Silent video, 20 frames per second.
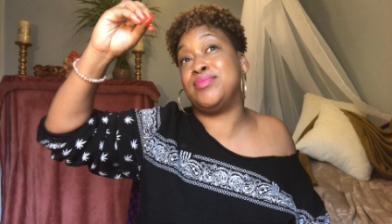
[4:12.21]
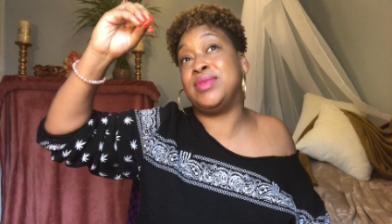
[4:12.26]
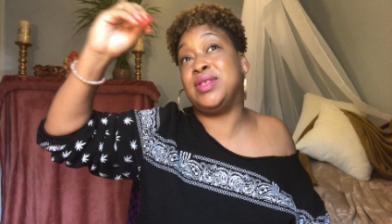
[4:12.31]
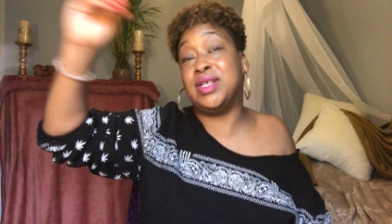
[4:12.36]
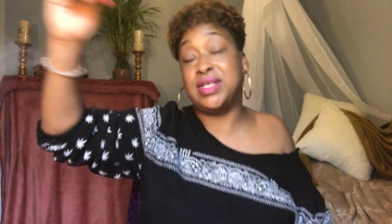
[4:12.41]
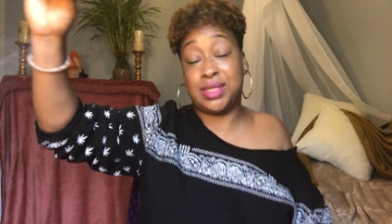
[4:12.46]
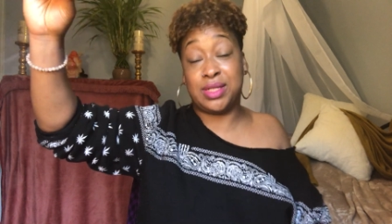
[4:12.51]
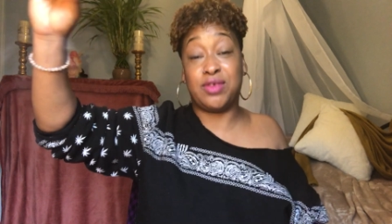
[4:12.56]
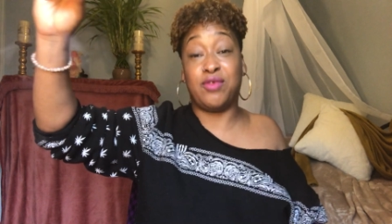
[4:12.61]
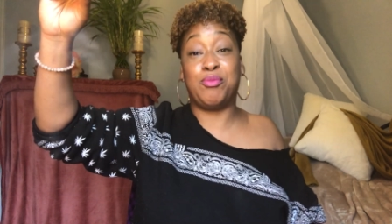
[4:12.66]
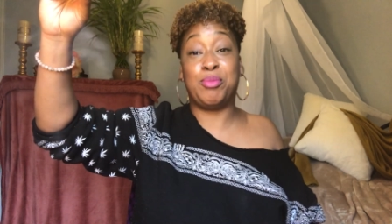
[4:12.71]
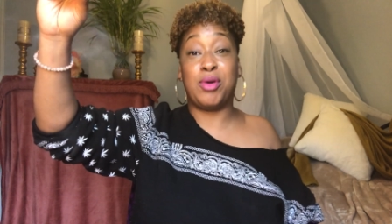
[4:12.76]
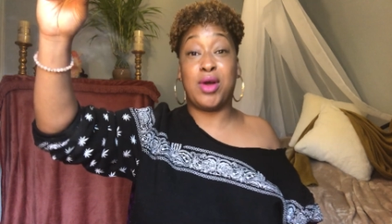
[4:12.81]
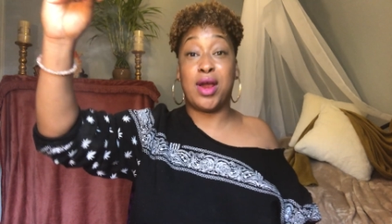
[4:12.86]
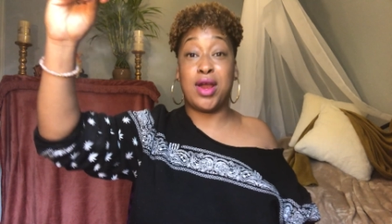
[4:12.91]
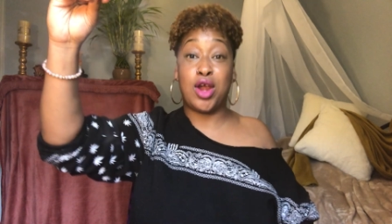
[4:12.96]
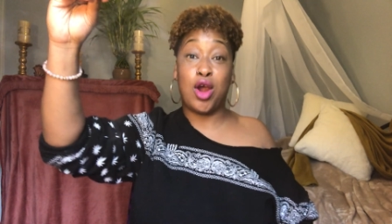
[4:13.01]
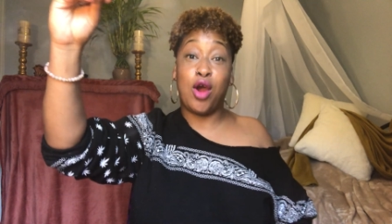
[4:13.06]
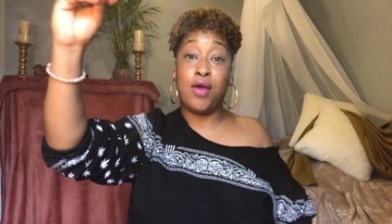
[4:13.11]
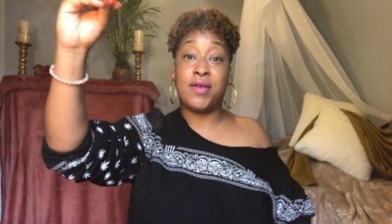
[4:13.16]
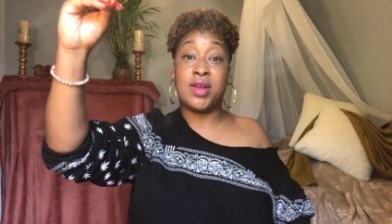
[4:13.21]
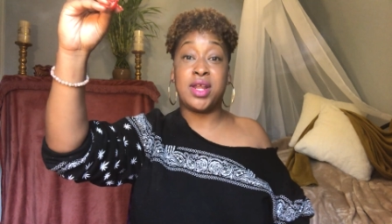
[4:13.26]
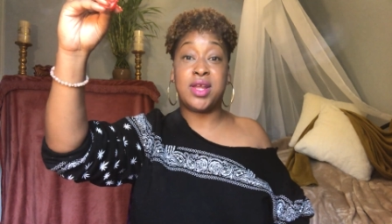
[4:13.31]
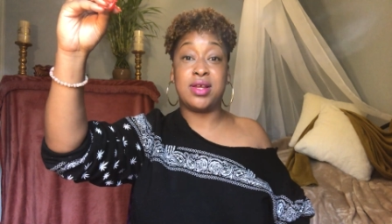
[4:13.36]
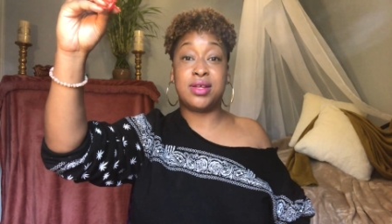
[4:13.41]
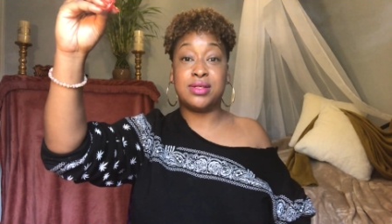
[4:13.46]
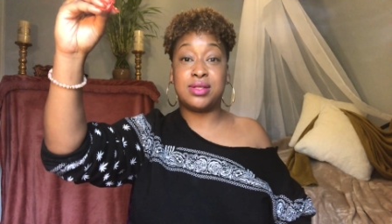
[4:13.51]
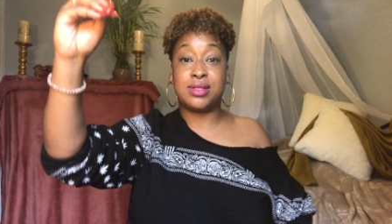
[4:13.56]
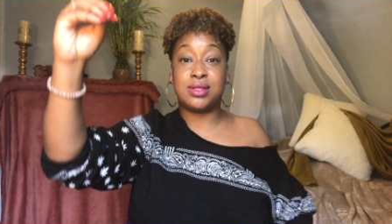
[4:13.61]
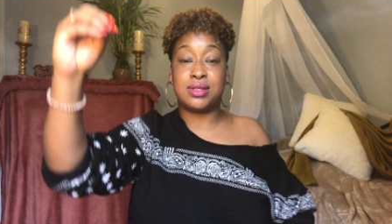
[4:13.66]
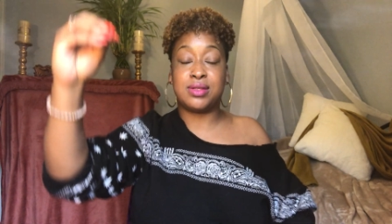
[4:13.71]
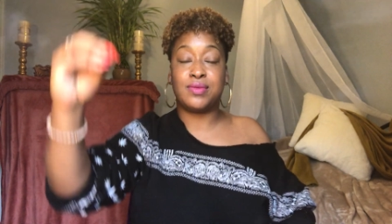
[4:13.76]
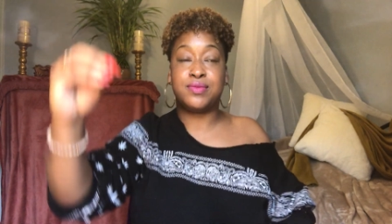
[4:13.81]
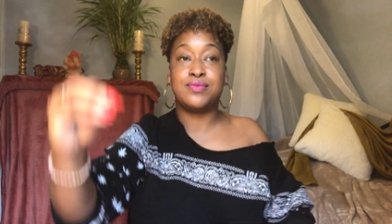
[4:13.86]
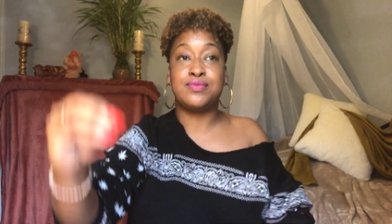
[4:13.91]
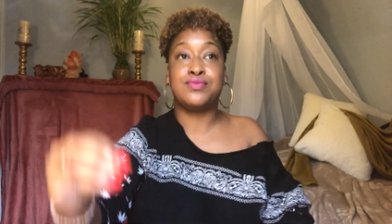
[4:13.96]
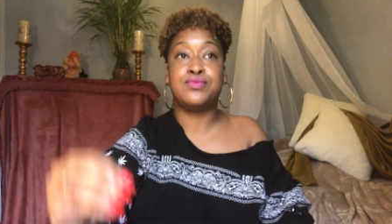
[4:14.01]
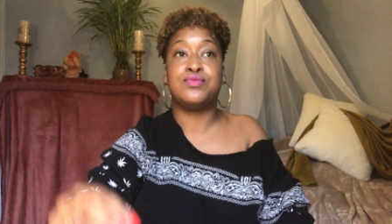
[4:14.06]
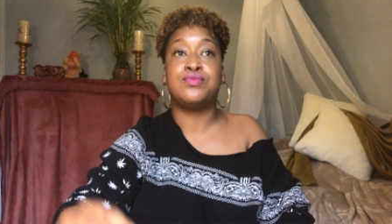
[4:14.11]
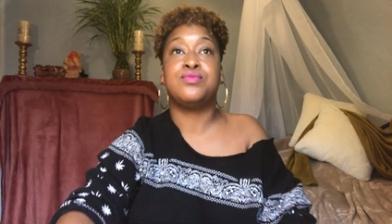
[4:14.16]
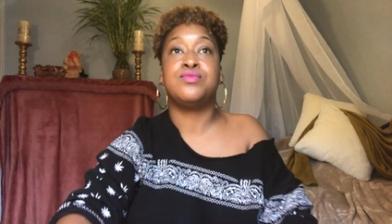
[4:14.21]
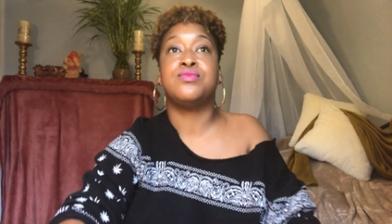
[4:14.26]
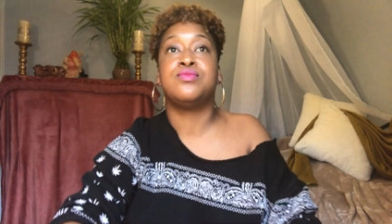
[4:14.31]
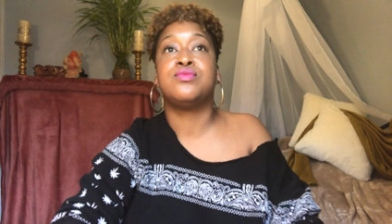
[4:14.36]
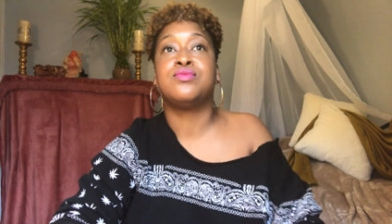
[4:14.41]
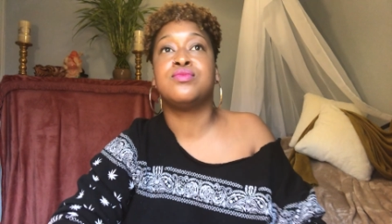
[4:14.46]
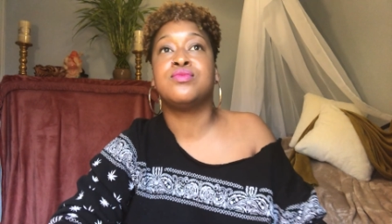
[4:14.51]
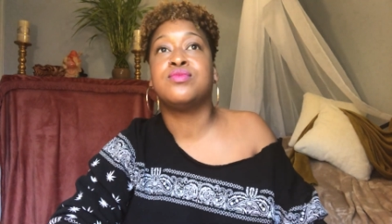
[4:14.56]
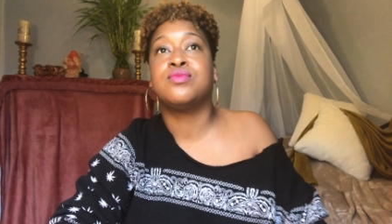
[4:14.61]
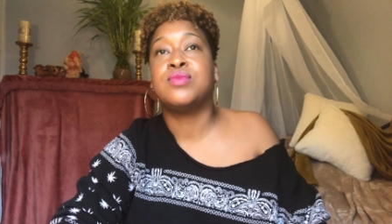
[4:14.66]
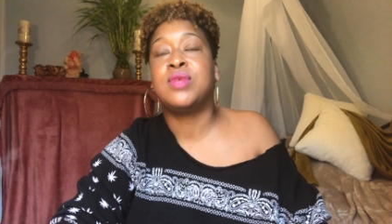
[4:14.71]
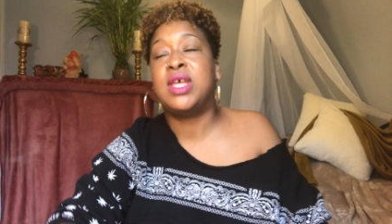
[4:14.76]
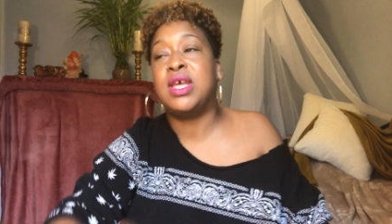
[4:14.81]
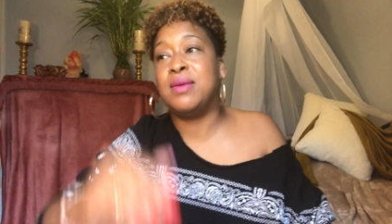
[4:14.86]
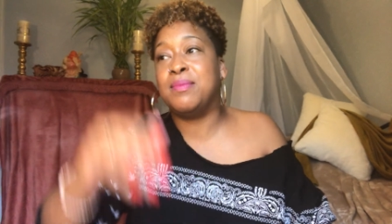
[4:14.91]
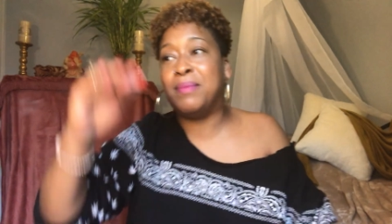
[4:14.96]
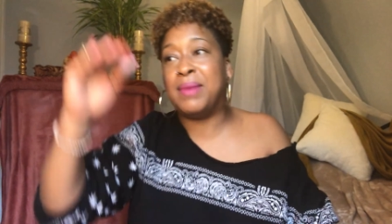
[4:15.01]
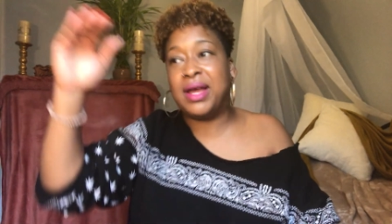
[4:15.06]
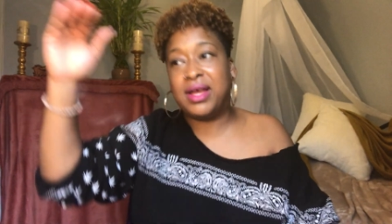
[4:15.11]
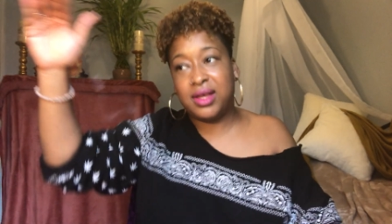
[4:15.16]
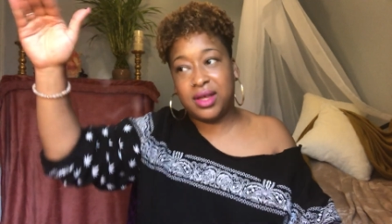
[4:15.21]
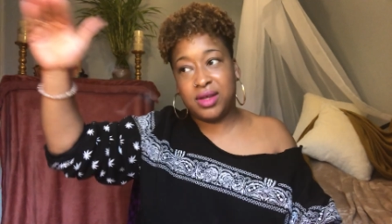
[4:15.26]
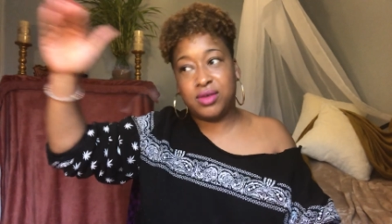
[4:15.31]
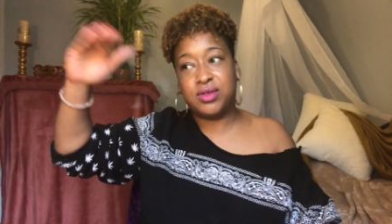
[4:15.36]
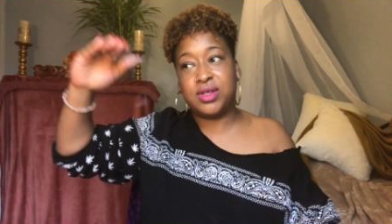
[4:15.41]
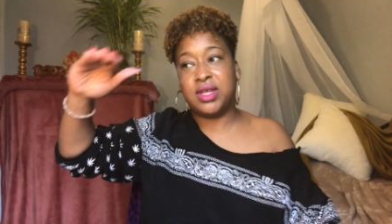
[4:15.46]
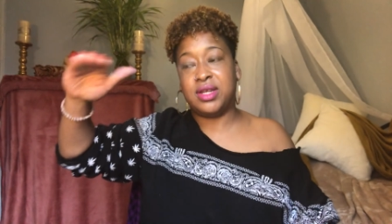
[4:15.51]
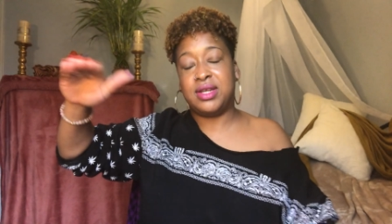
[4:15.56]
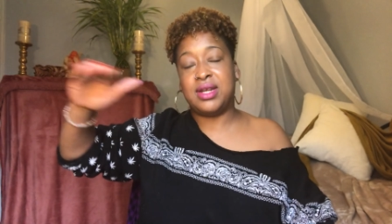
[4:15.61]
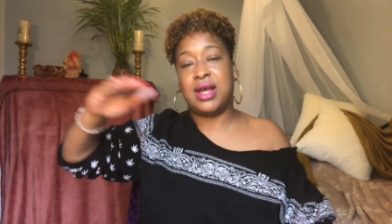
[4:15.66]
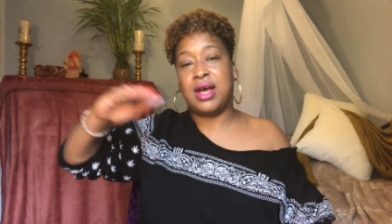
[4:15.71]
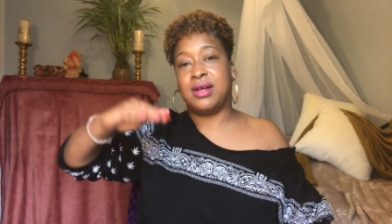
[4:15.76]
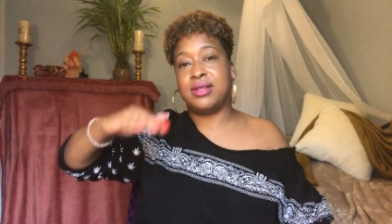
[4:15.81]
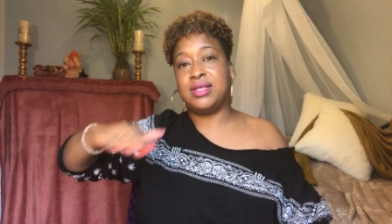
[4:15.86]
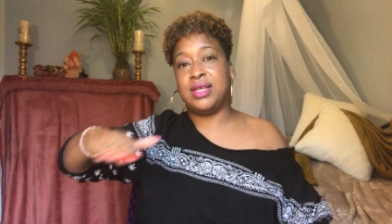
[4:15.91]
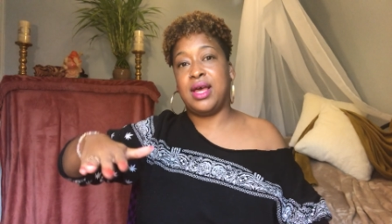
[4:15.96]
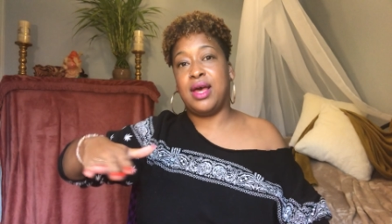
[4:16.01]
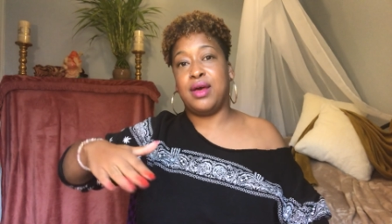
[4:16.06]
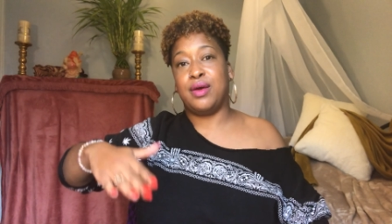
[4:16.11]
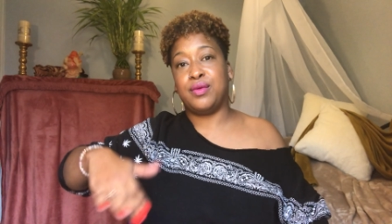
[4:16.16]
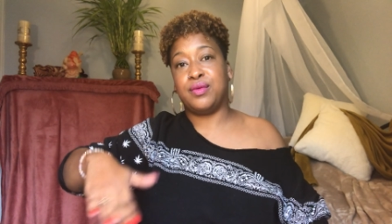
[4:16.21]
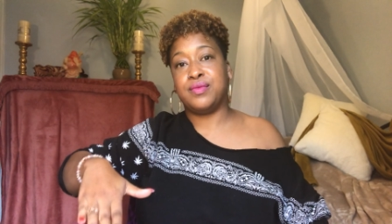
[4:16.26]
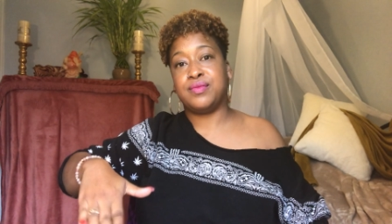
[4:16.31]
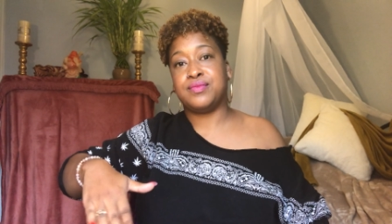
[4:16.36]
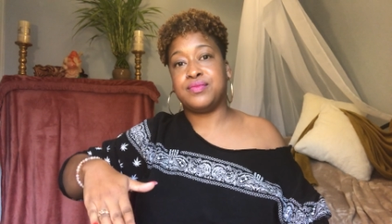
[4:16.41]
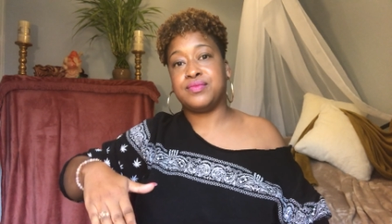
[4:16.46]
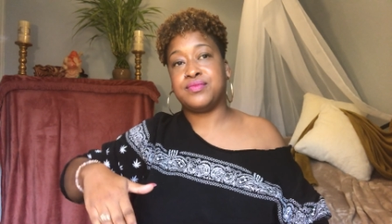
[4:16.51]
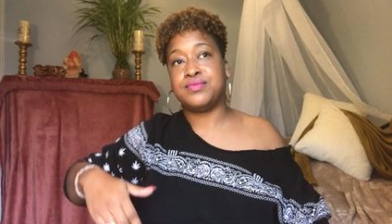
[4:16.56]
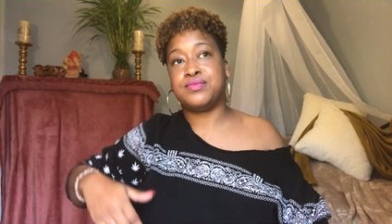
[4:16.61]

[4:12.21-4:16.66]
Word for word: list of priorities. It might it'll get knocked down.